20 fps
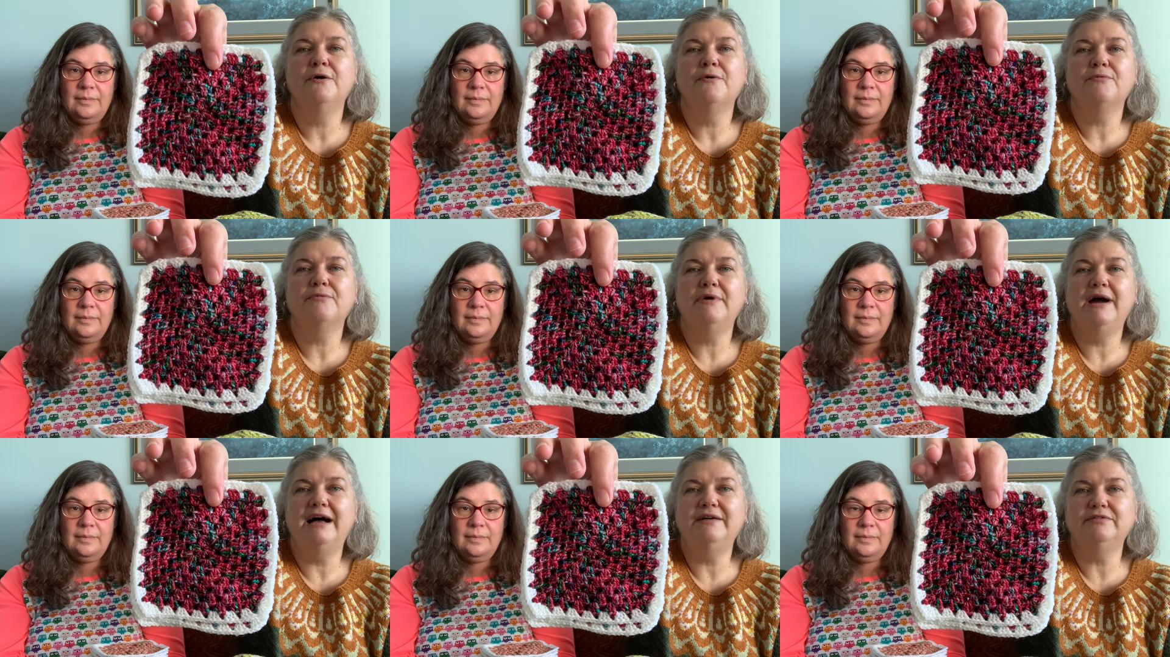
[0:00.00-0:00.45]

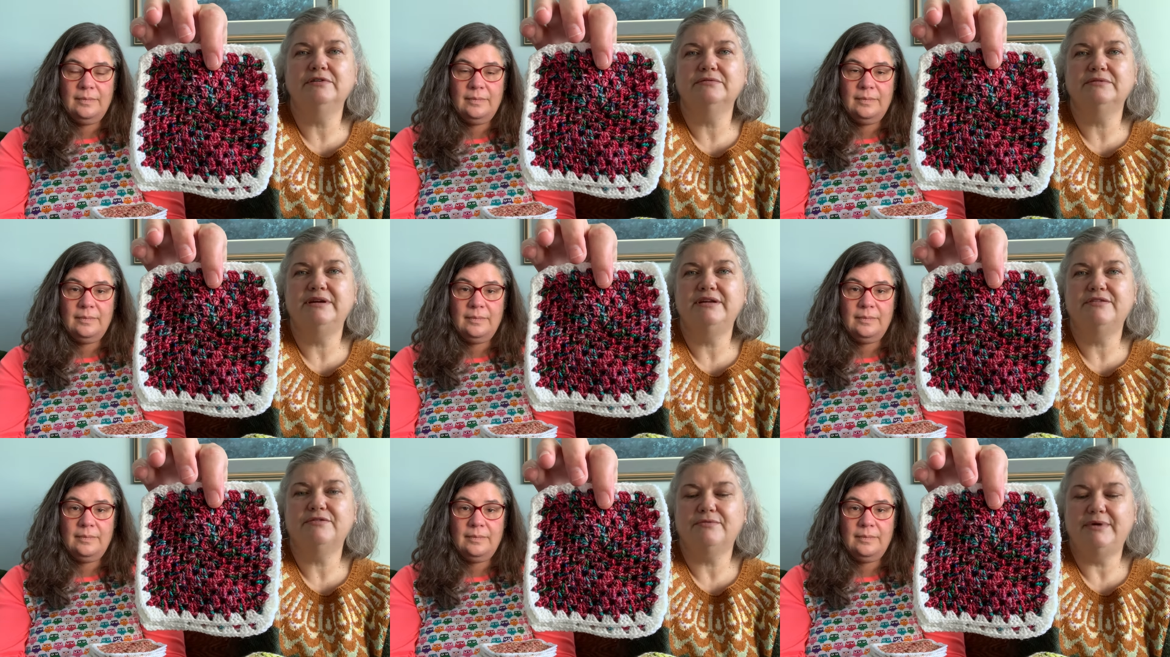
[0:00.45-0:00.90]

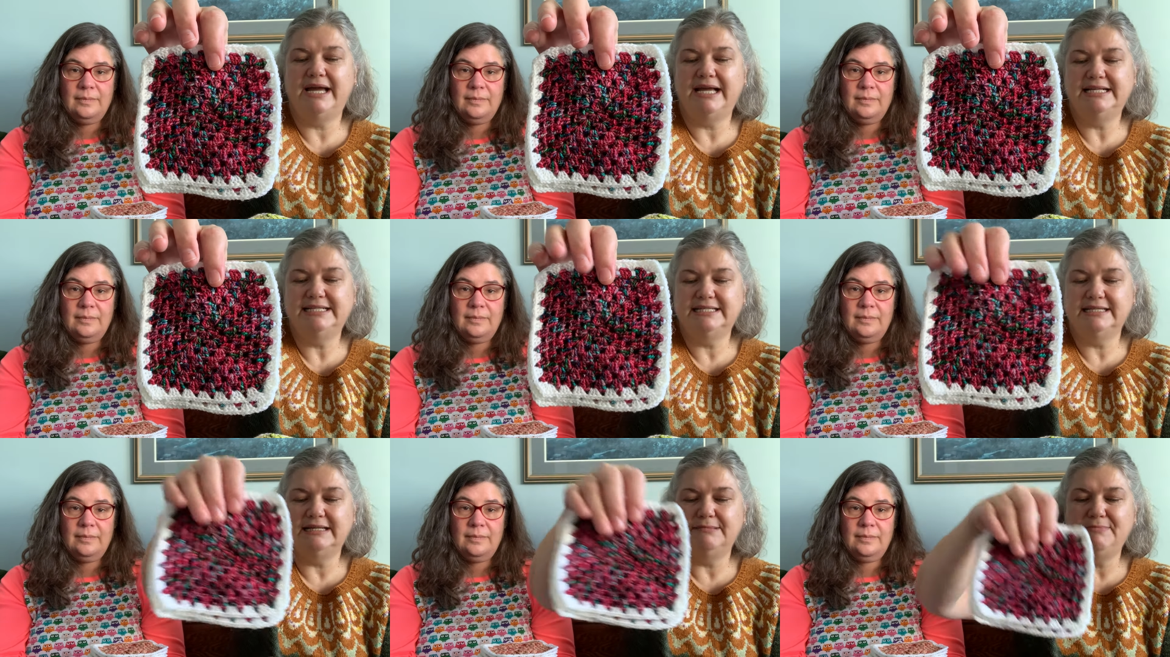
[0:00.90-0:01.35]
Speaker 1: Ravelry
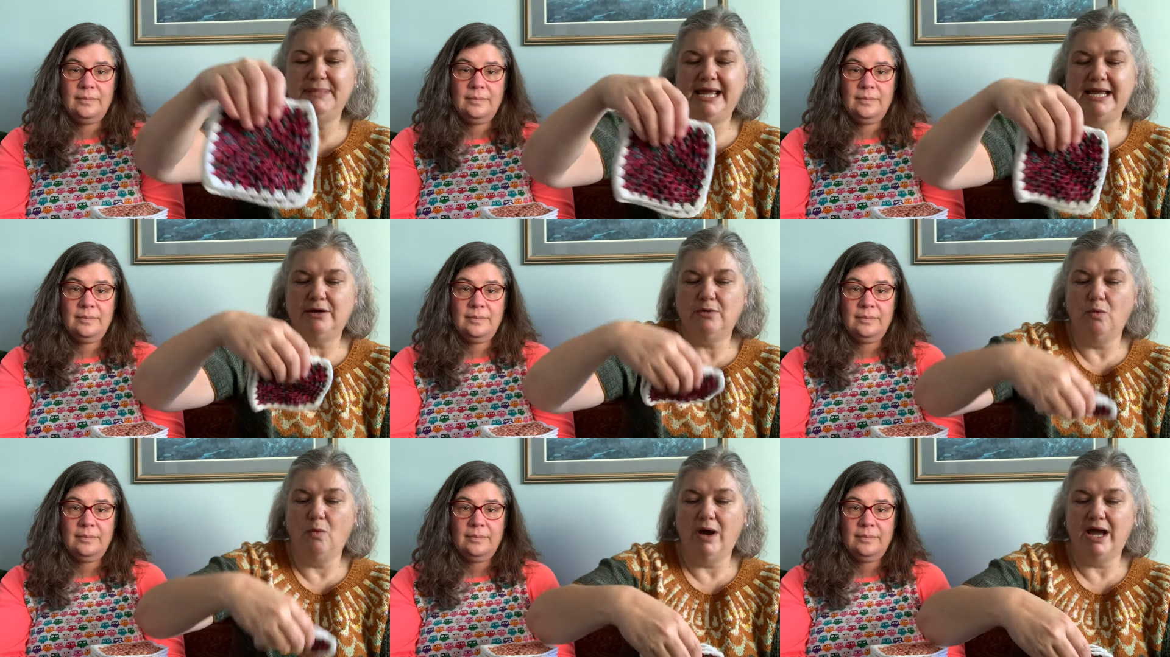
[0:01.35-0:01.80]
thread to
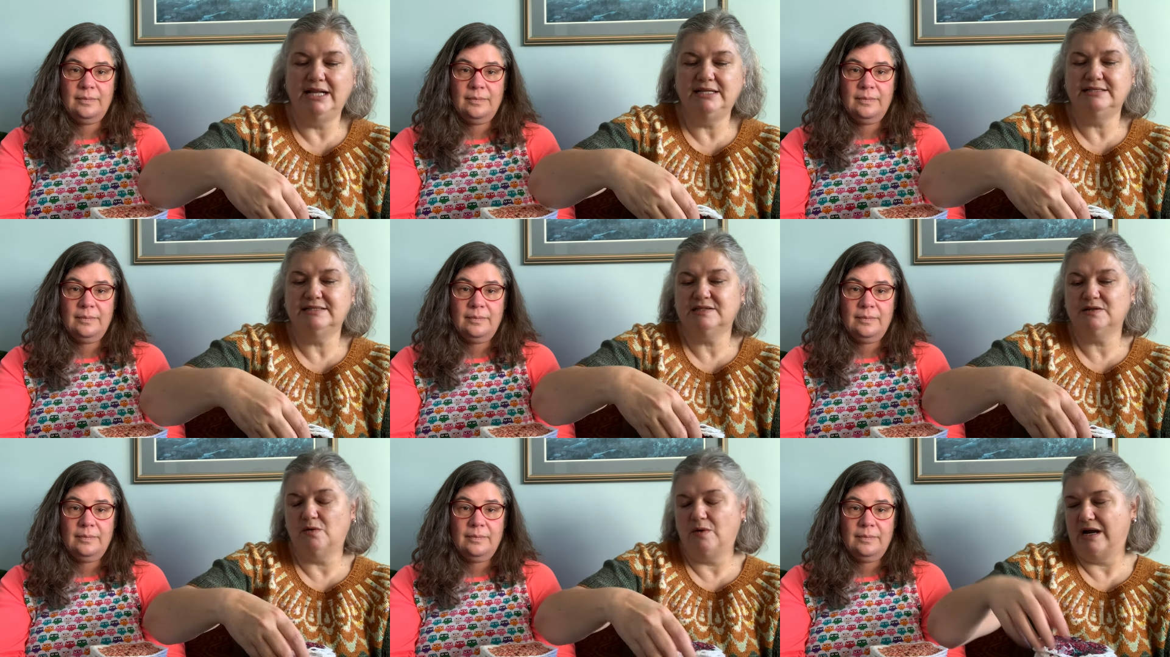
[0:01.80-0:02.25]
make one
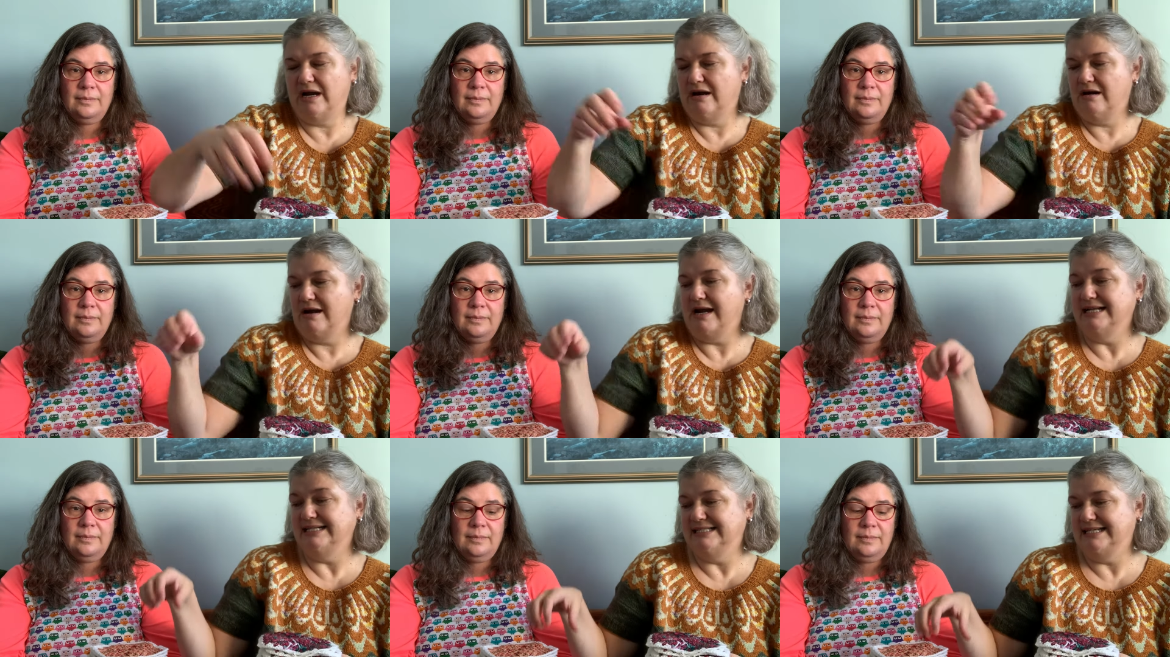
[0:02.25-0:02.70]
square
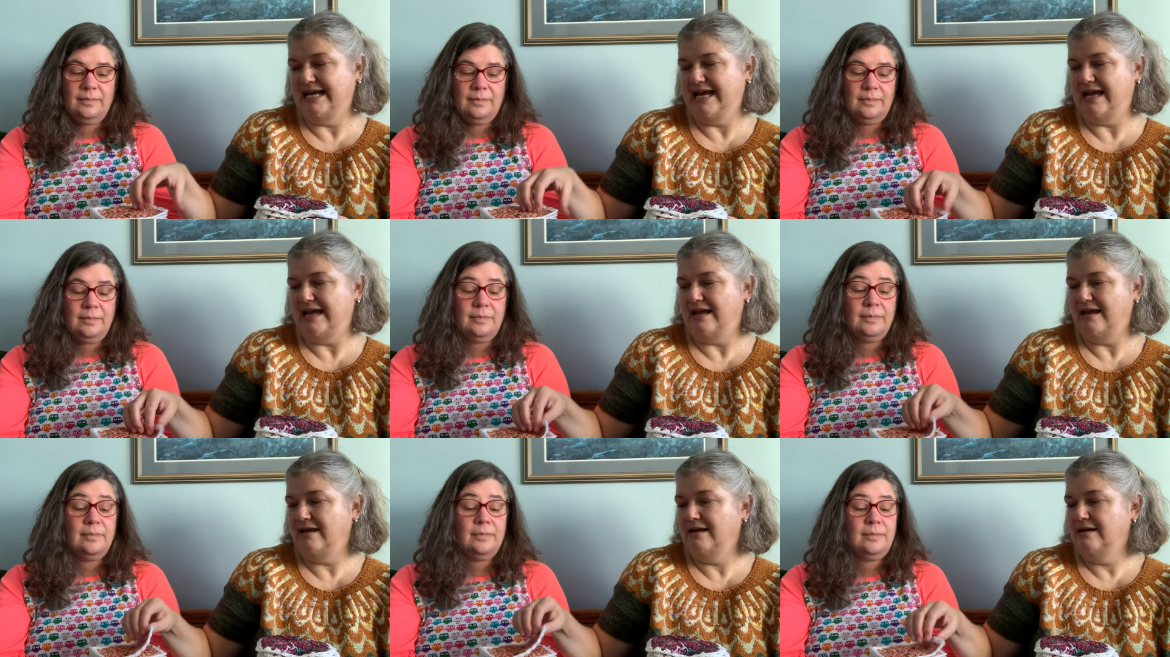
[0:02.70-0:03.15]
a
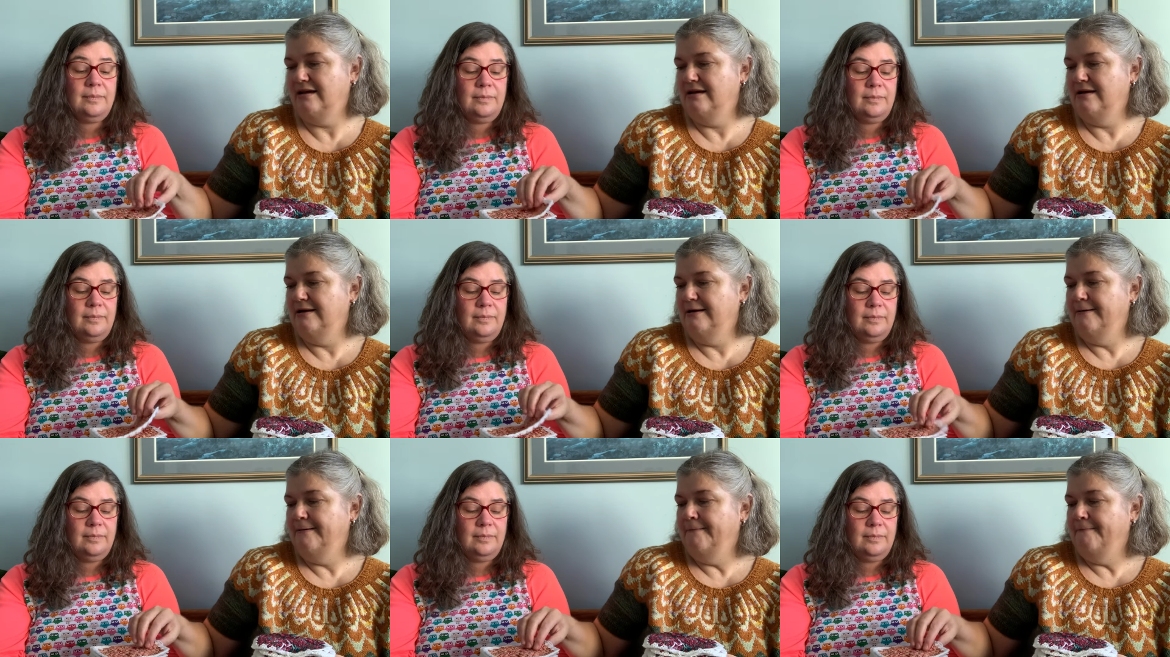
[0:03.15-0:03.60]
day.
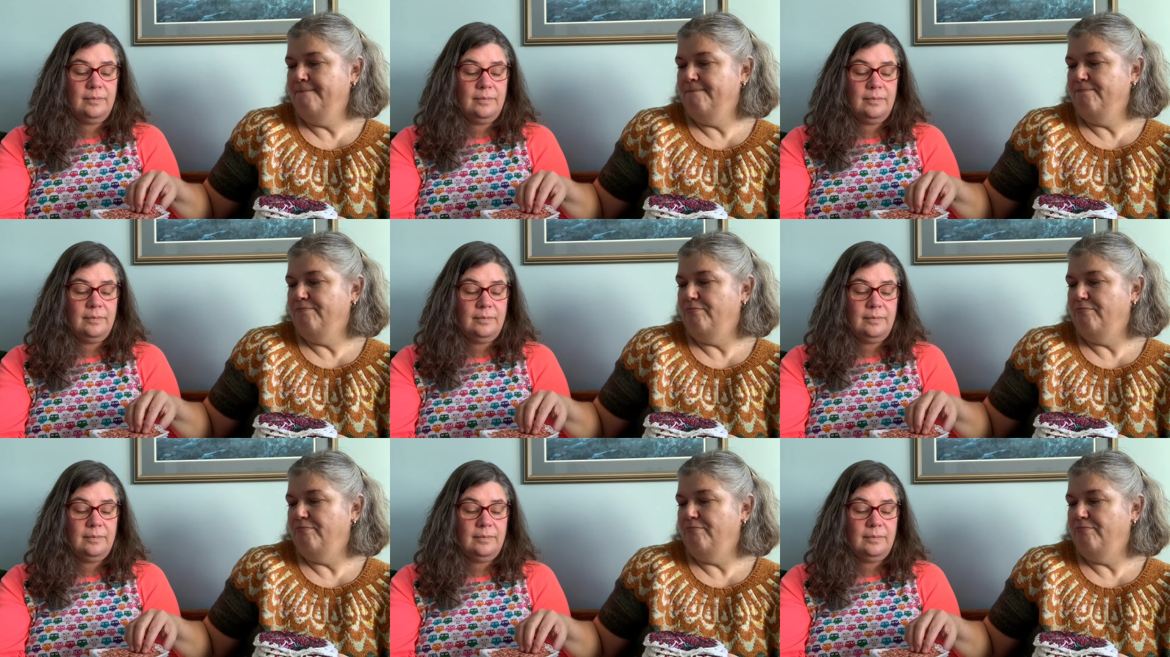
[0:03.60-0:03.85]
Mm.